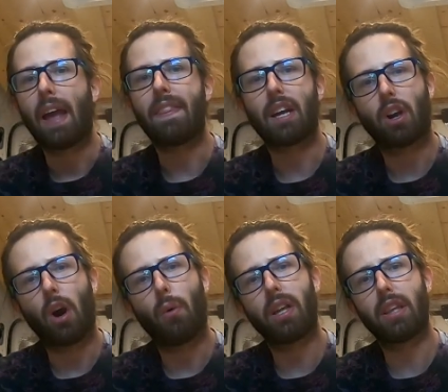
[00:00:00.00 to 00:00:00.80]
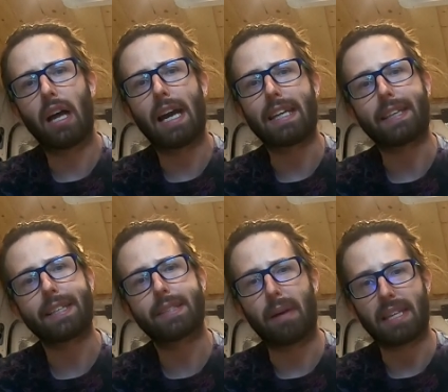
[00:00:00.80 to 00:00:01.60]
and then go online and
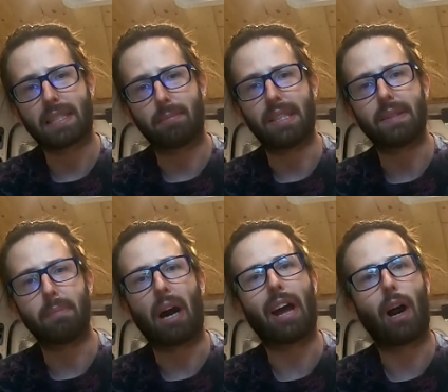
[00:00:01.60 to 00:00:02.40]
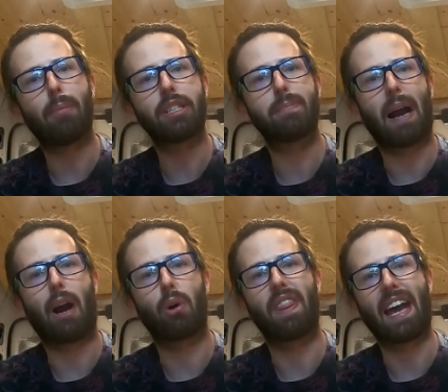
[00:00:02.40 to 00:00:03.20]
get some estimates about how much
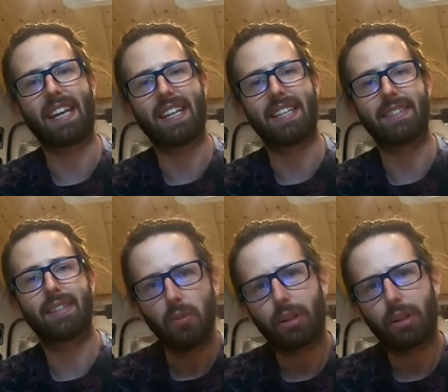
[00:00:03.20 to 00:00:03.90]
power that is.